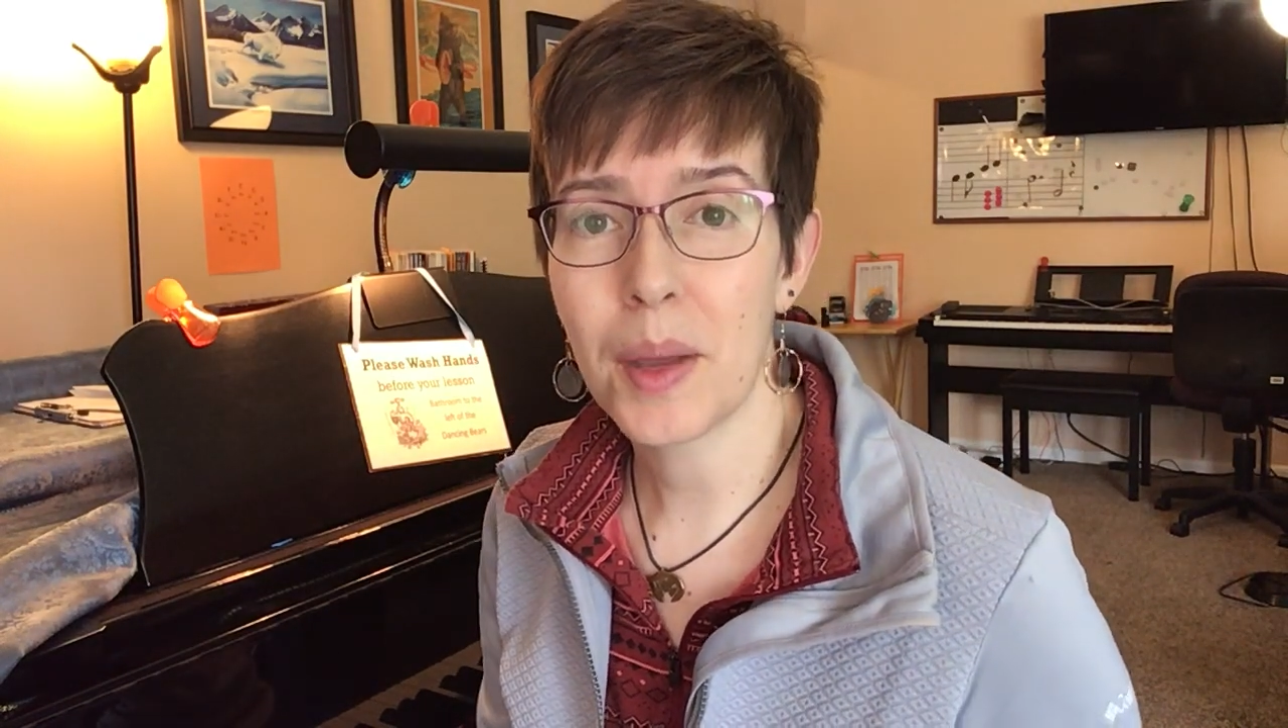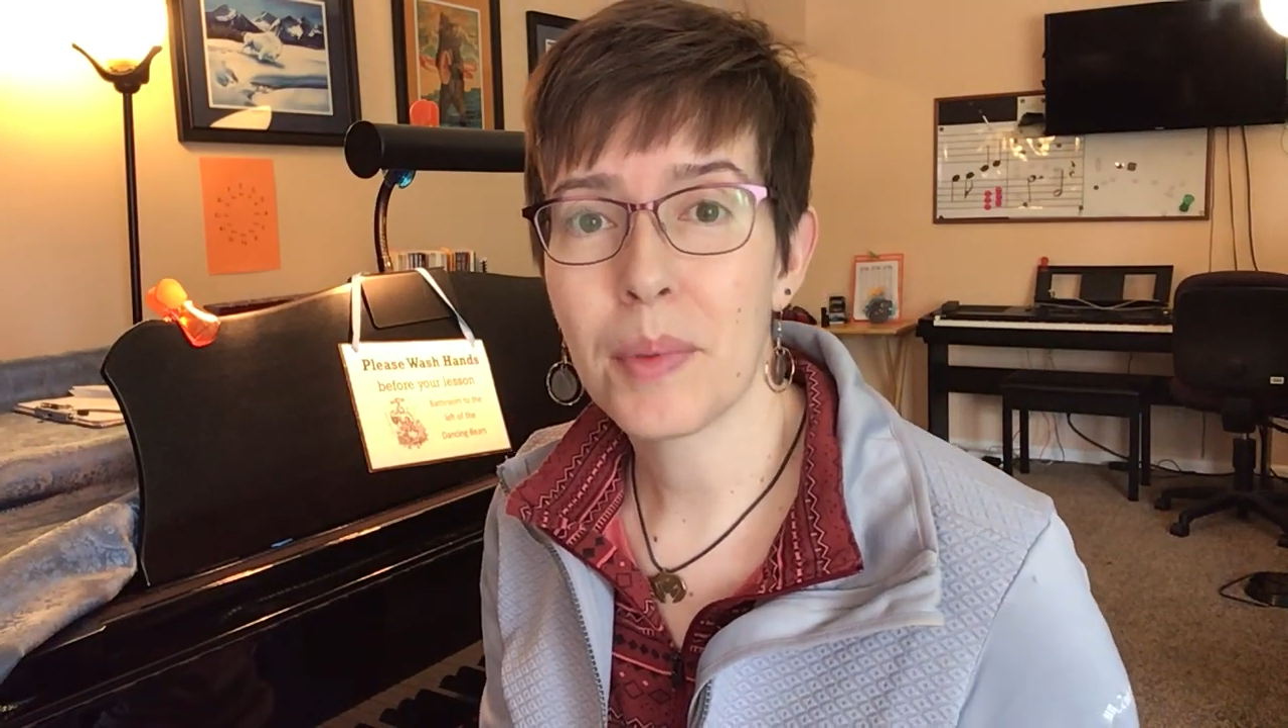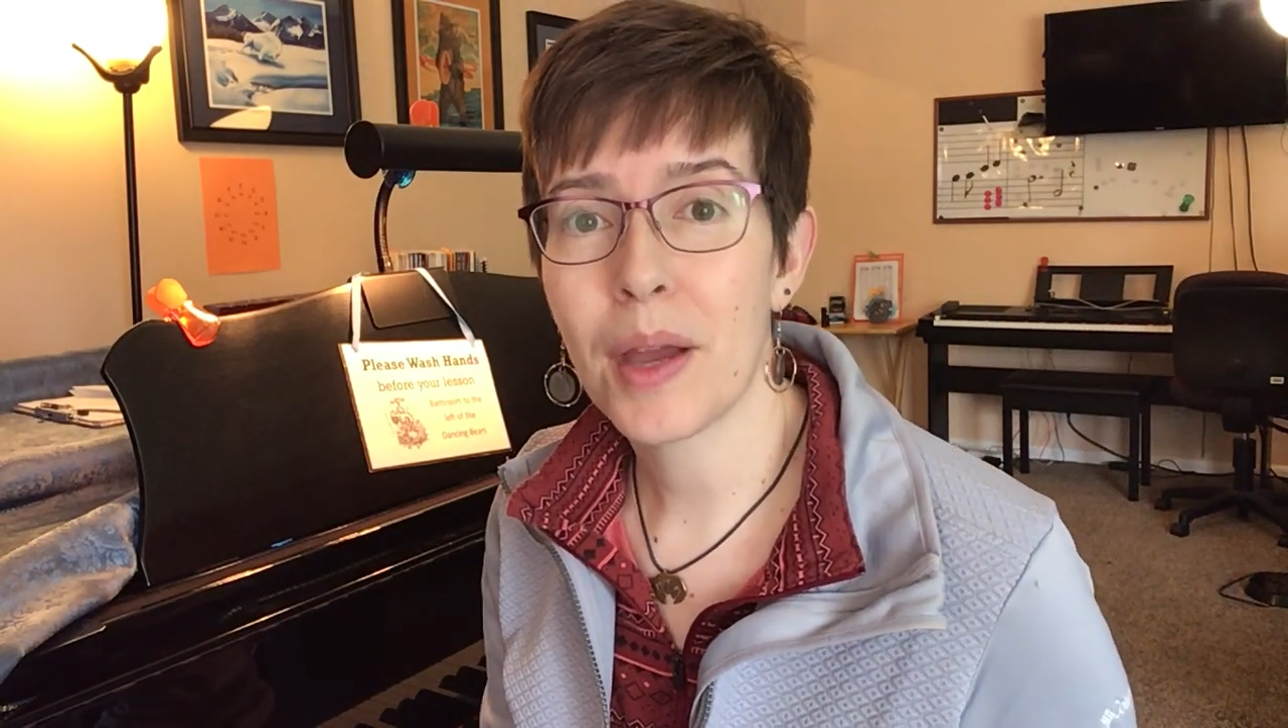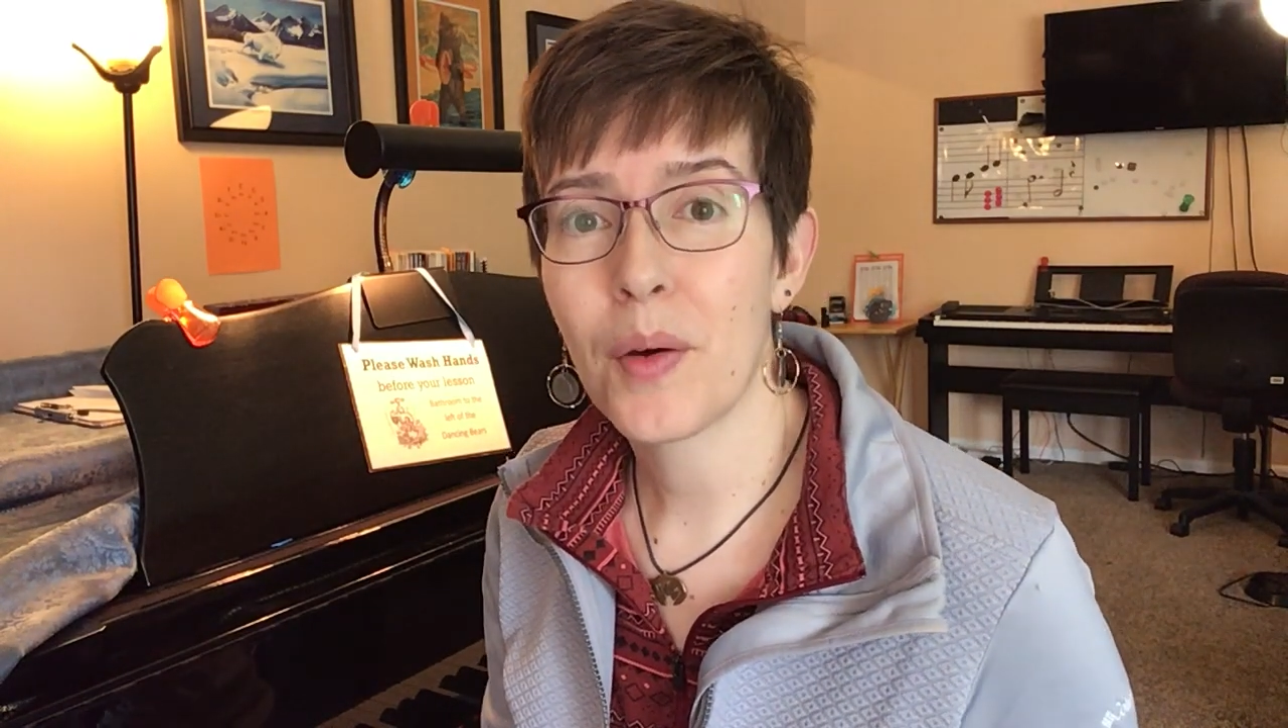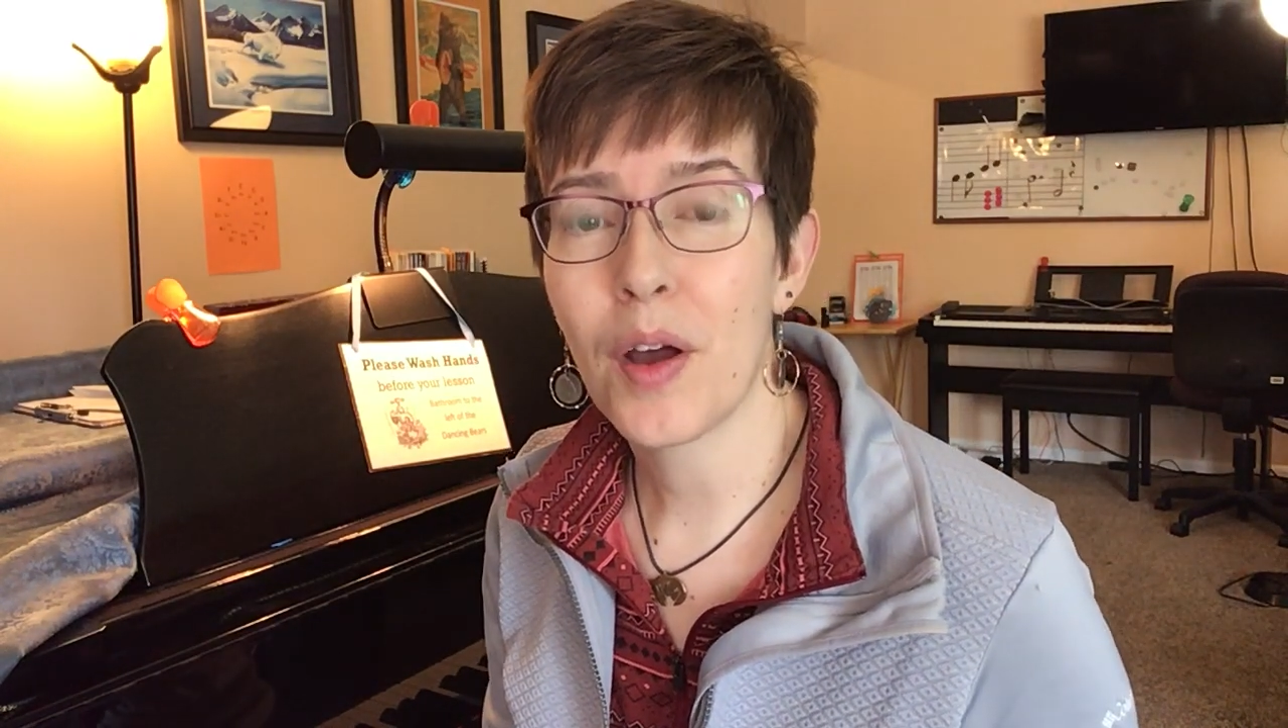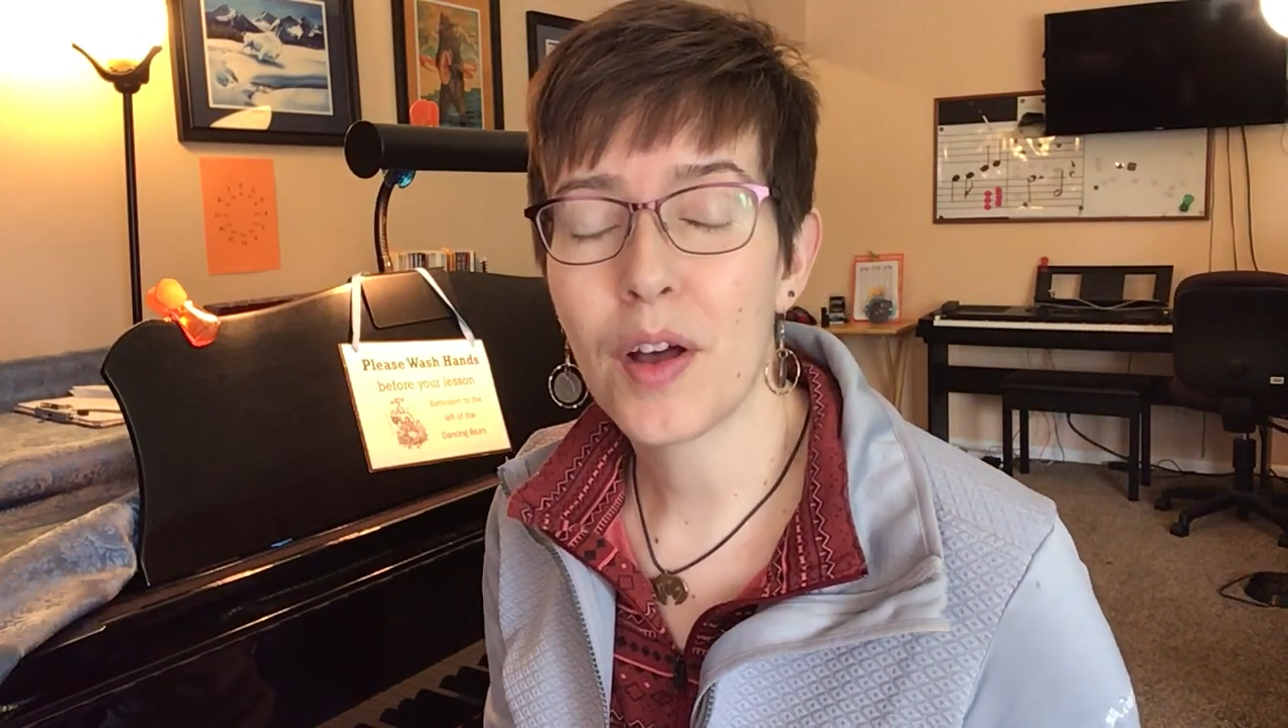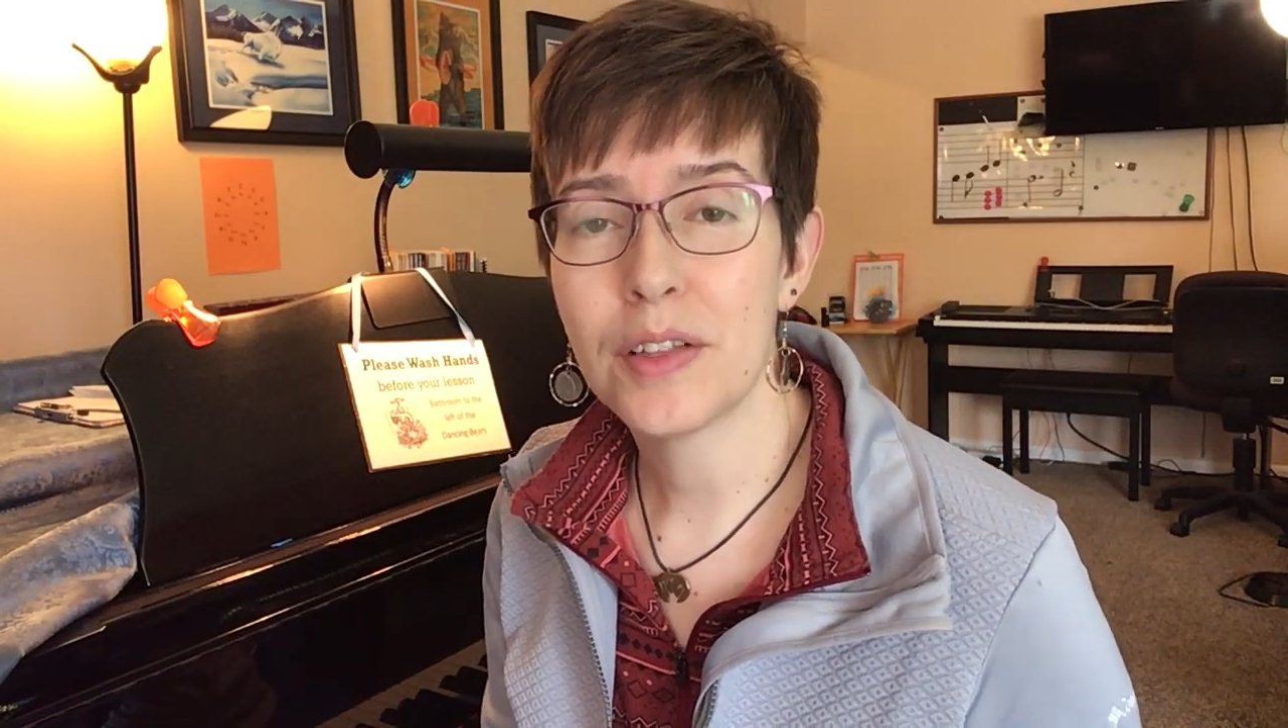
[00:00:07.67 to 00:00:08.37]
about All